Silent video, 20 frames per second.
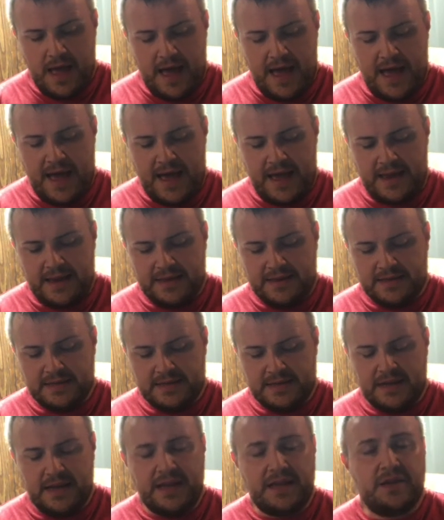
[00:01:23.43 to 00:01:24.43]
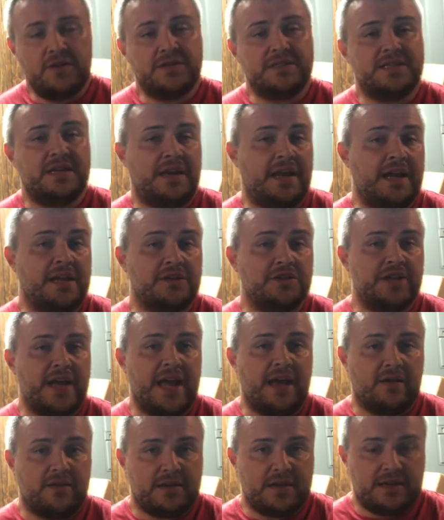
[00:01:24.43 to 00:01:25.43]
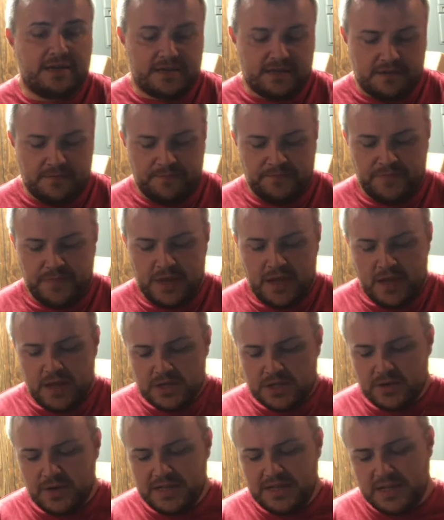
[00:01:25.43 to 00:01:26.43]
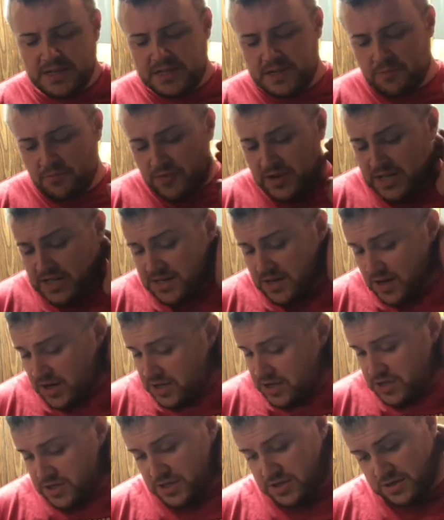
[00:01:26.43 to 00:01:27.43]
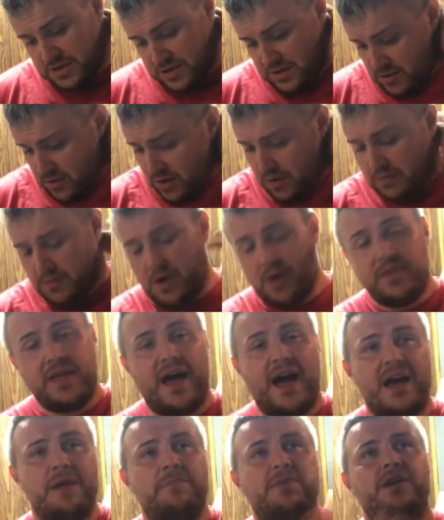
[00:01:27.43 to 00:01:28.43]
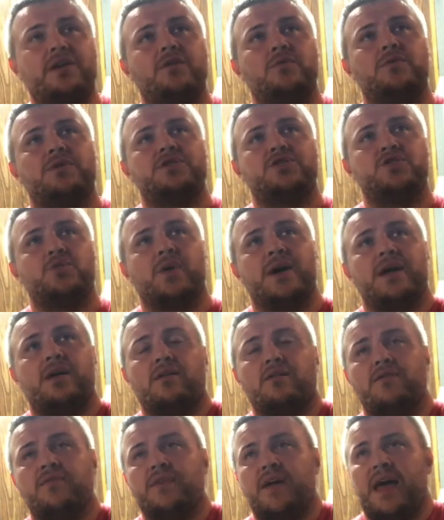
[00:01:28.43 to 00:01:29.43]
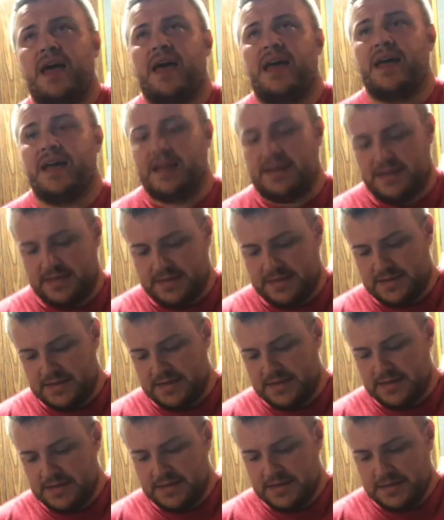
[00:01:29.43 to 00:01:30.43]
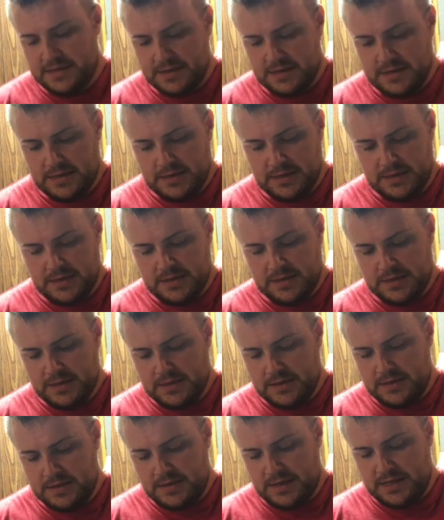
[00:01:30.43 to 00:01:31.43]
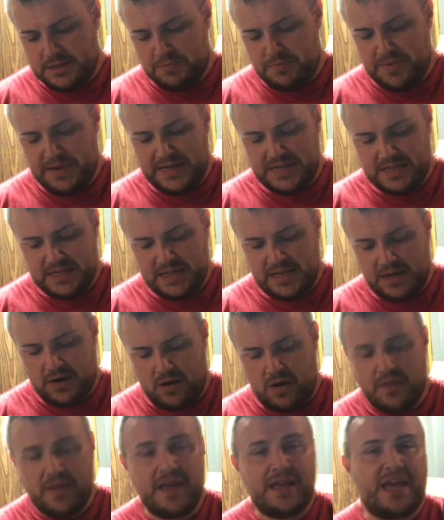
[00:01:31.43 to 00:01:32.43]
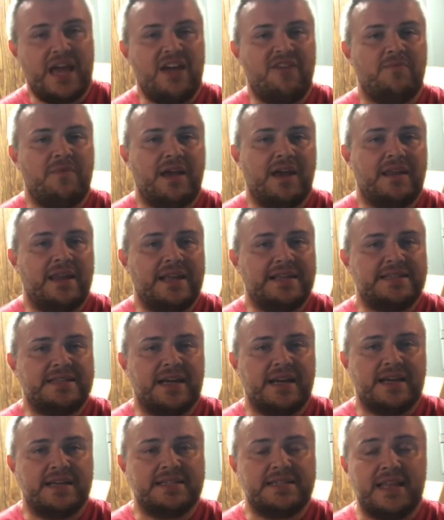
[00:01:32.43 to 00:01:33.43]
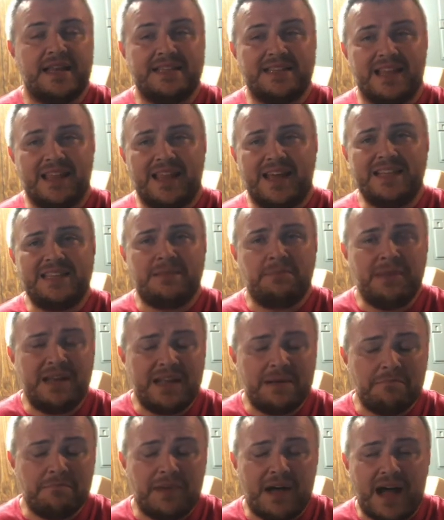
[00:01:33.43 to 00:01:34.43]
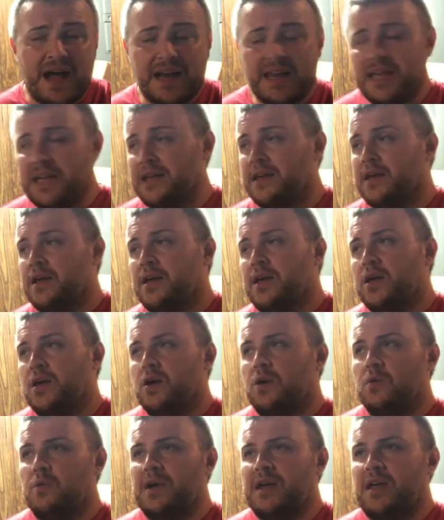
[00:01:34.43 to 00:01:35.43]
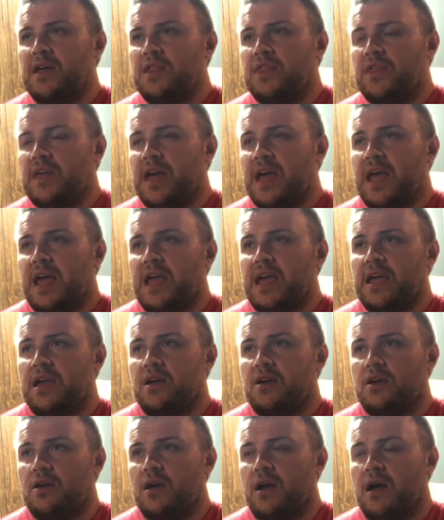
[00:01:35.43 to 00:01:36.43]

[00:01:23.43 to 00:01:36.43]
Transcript: And it uses an English ale yeast. So I did some research. Well, the IBU was 12, and that's basically all they gave me. And it says that it's a light to medium body with a